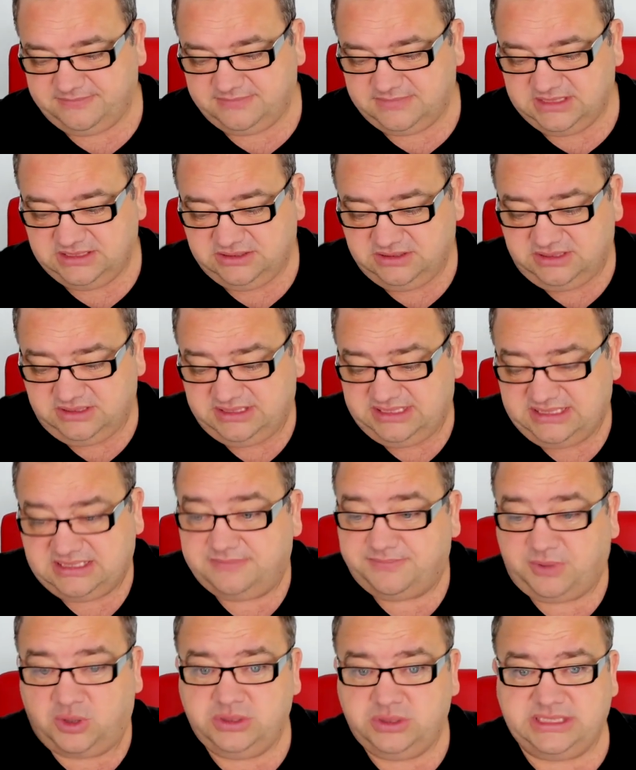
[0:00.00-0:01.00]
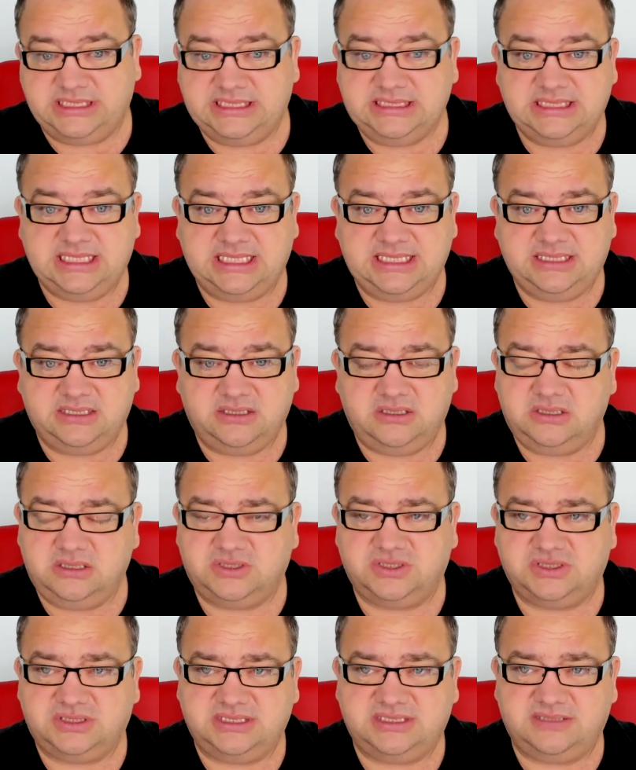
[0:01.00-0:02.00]
just disappointing. There you go.
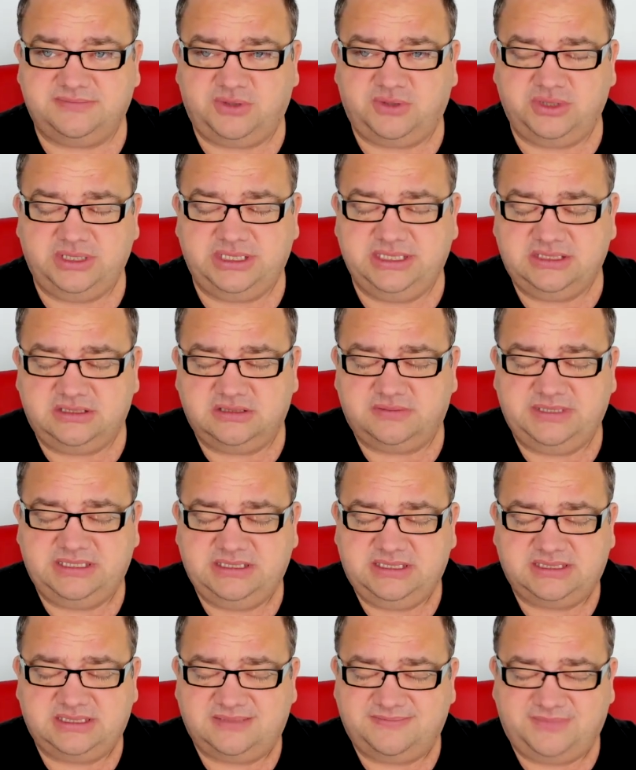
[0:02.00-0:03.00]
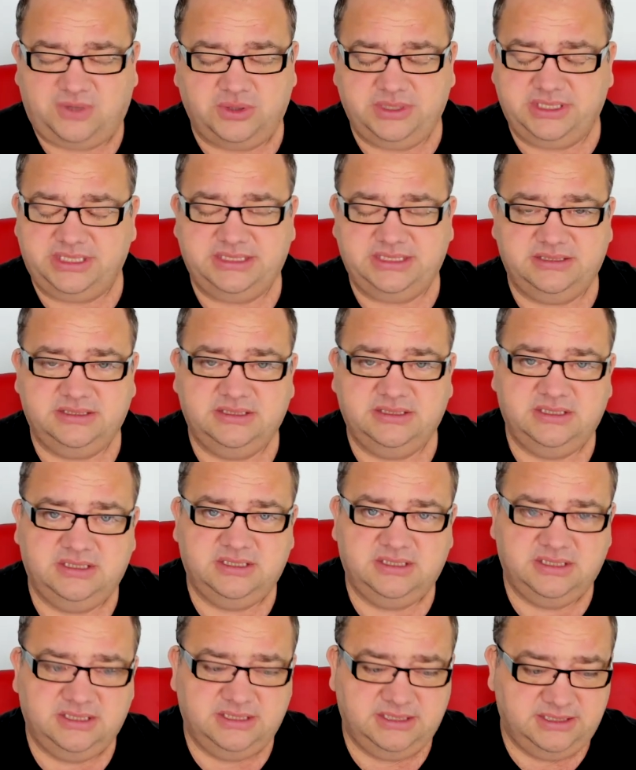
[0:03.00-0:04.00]
Just disappointing. It's just been disappointing.
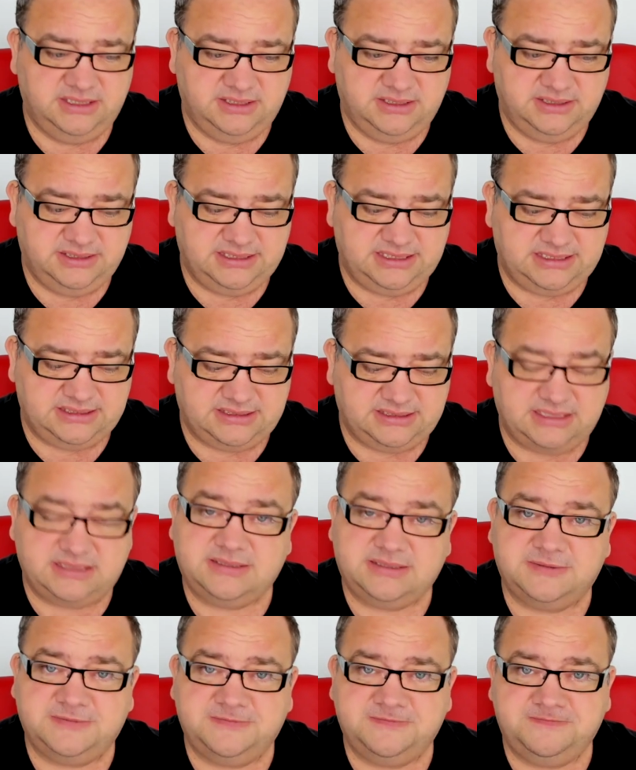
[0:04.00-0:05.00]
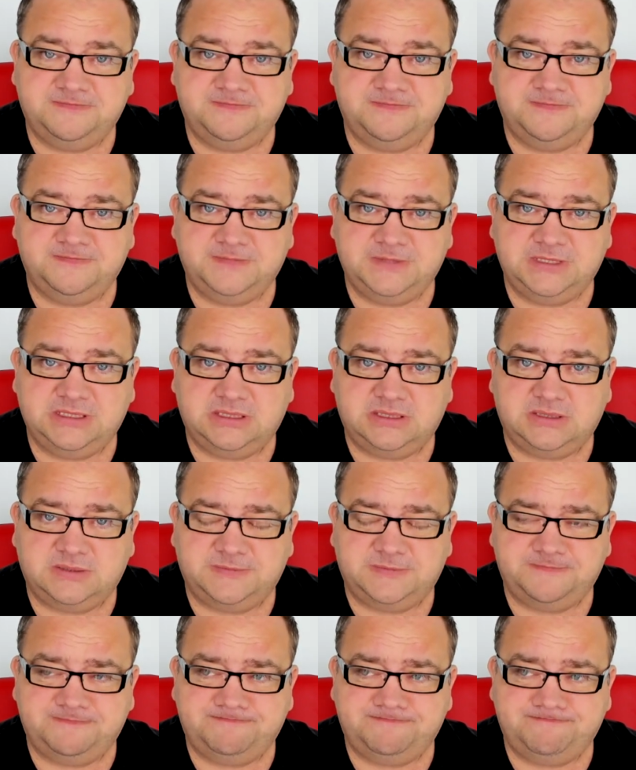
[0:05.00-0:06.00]
That's it. You know.
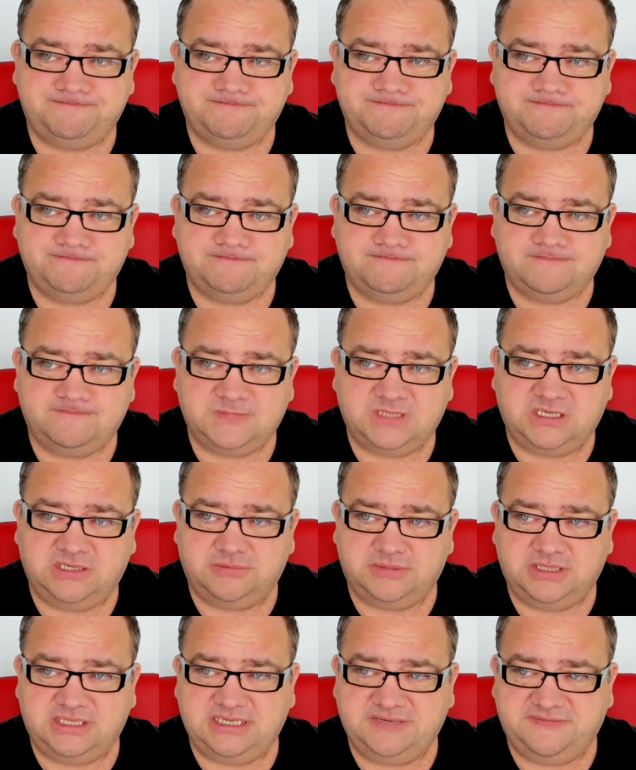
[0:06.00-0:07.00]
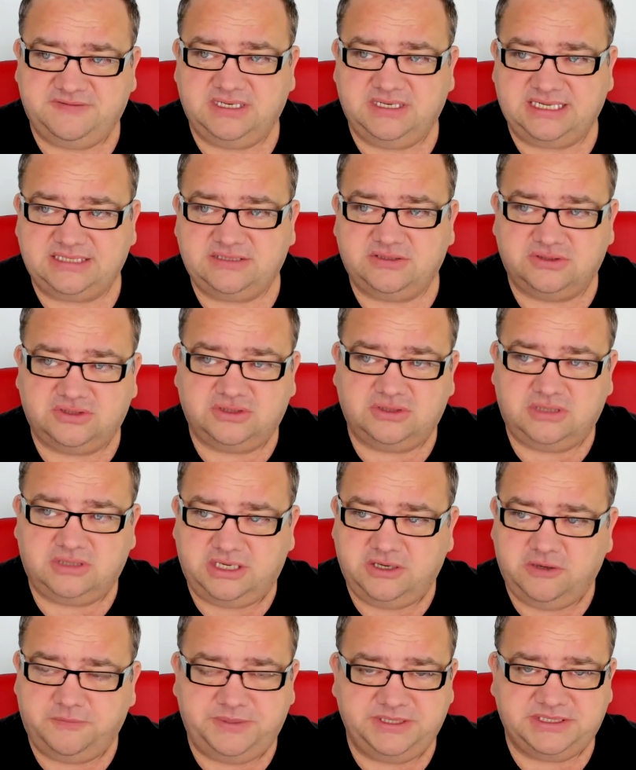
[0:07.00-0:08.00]
I hope if the lad does go, I
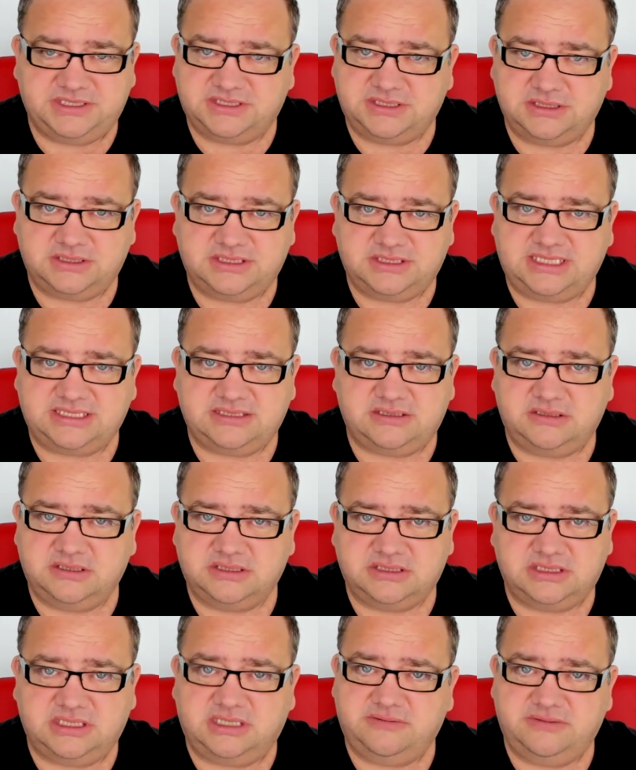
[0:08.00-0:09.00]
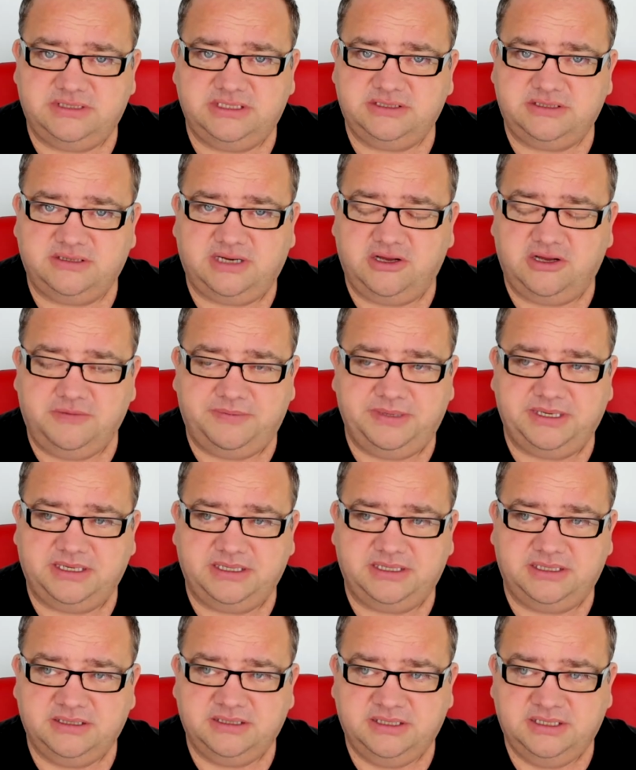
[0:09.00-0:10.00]
hope he's a success. Honestly, I really do. I hope he
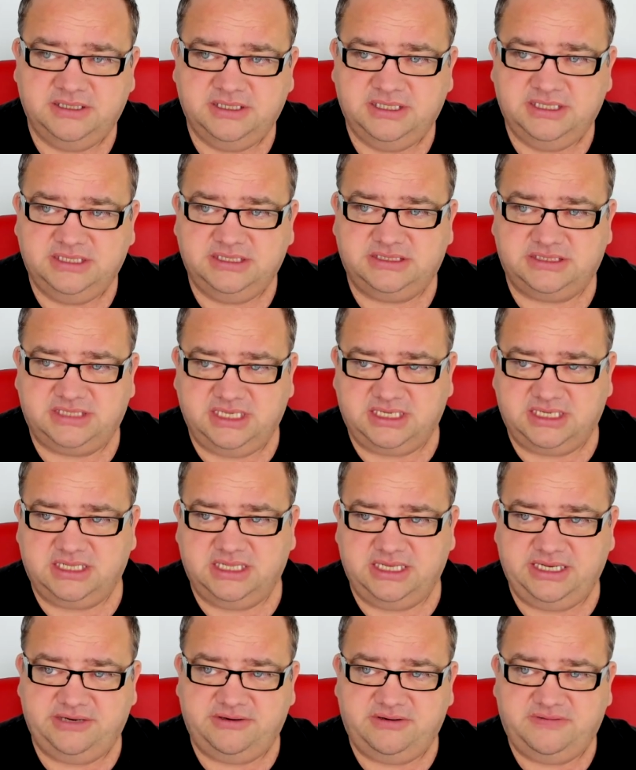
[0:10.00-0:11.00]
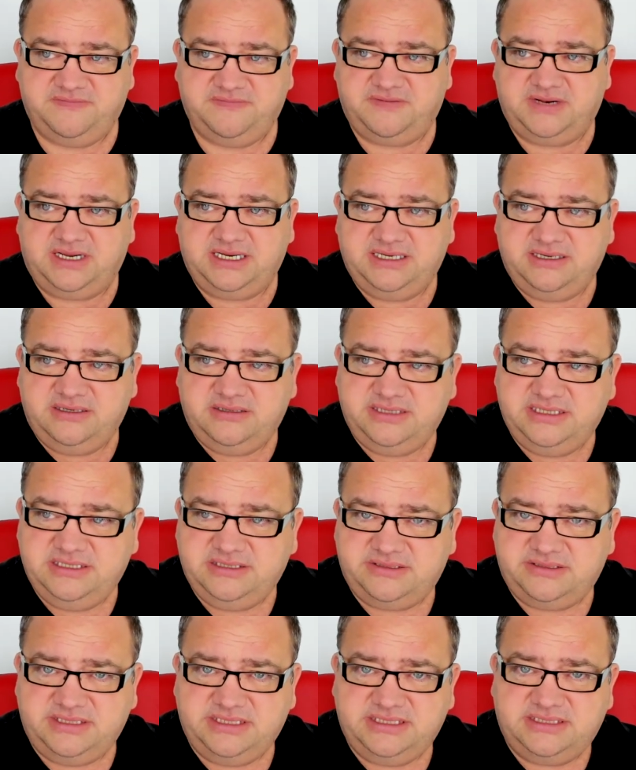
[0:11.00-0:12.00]
can stay clear of, like, you know,
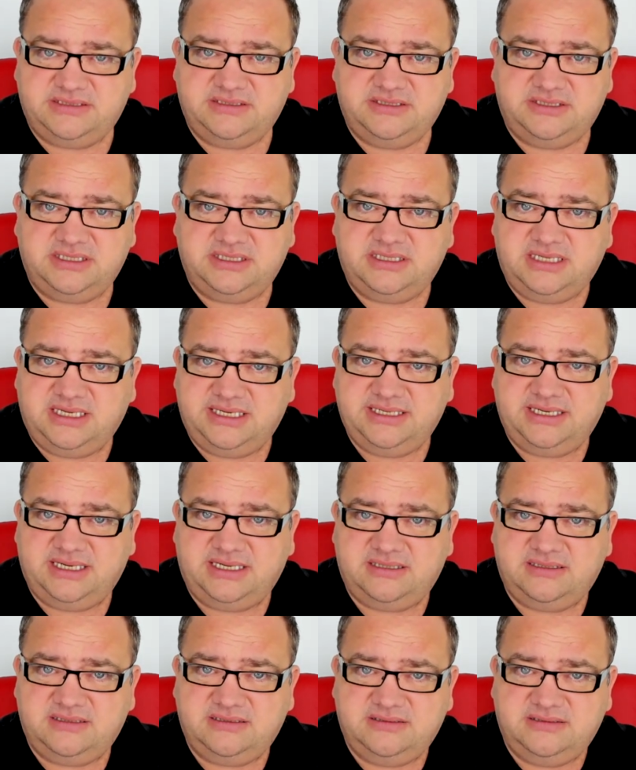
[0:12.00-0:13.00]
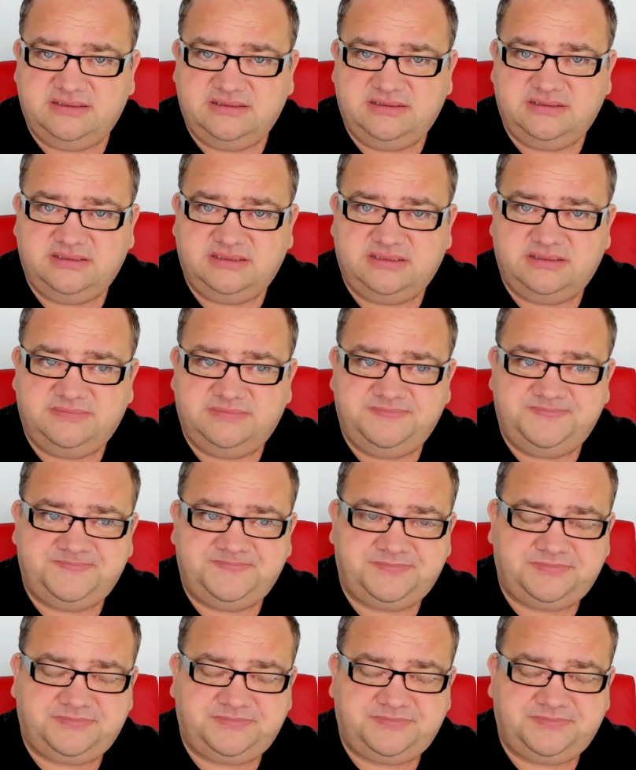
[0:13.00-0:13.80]
injuries and shit like that, and